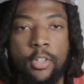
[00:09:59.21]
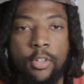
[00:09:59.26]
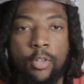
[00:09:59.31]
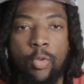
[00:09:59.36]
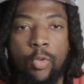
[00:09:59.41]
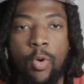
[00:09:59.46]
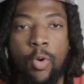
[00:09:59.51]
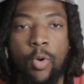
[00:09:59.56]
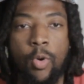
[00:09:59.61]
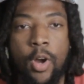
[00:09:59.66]

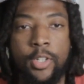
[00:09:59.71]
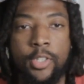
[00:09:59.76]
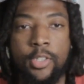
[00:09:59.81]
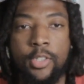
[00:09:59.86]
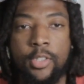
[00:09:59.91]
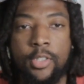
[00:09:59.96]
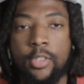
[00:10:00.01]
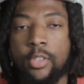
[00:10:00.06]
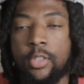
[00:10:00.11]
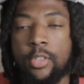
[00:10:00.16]

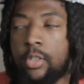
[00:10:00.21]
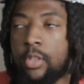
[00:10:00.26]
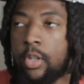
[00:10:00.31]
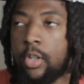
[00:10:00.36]
acquiration